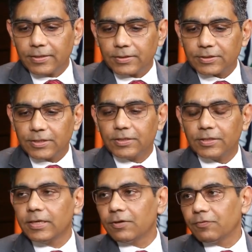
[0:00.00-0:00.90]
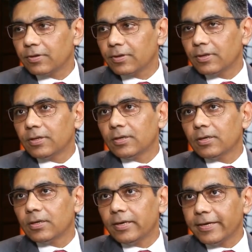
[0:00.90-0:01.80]
strengthening our
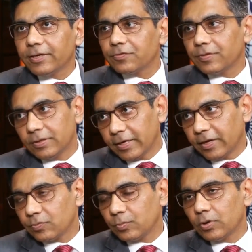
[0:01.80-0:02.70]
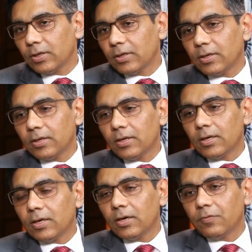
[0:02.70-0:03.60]
links with the diaspora.
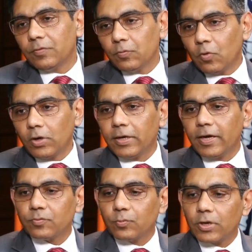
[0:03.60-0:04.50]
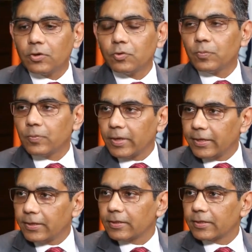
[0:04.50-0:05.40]
We want diaspora to
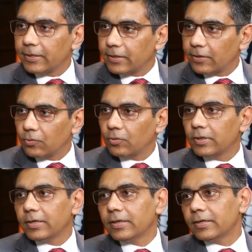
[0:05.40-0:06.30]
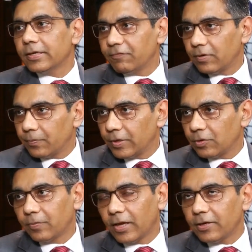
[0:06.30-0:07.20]
play a greater role in
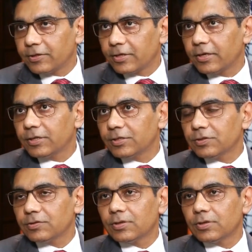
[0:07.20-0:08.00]
development of bilateral relations.